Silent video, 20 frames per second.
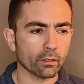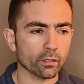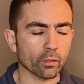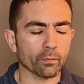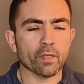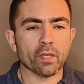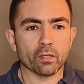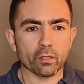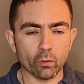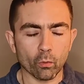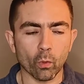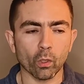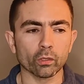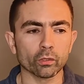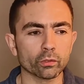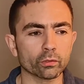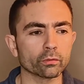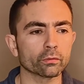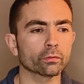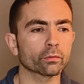Sometimes you
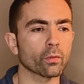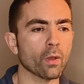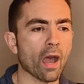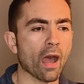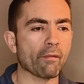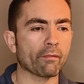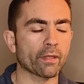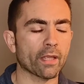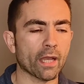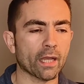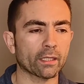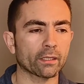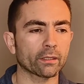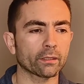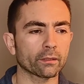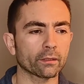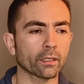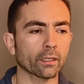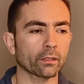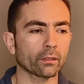want to have that
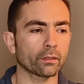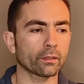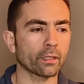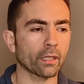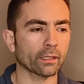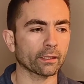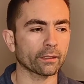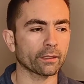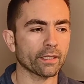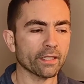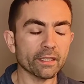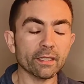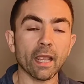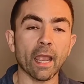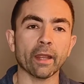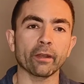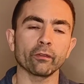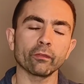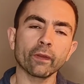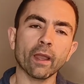these
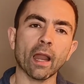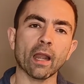kind of